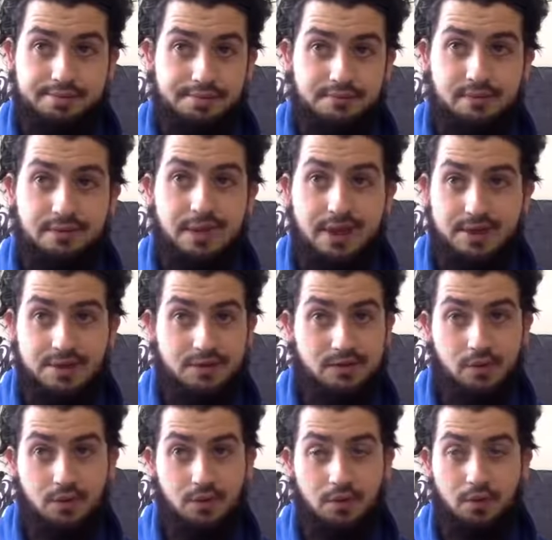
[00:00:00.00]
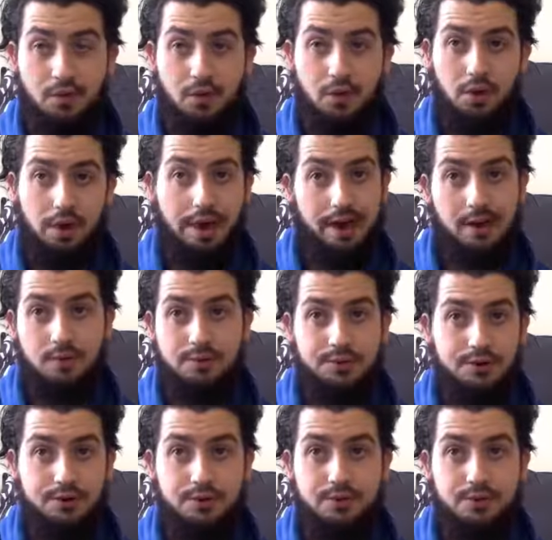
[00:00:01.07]
reflections on how
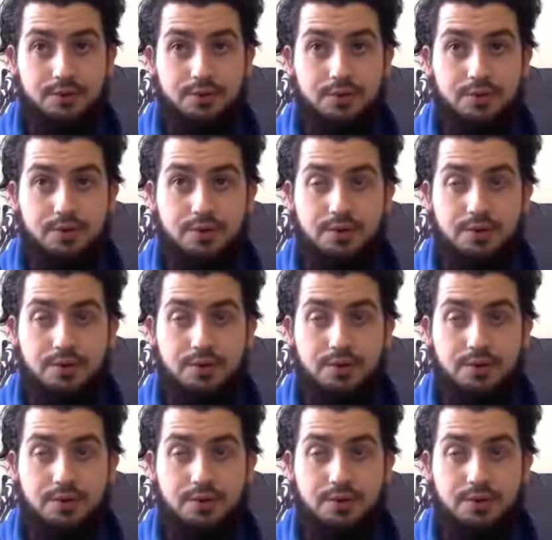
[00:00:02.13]
do you,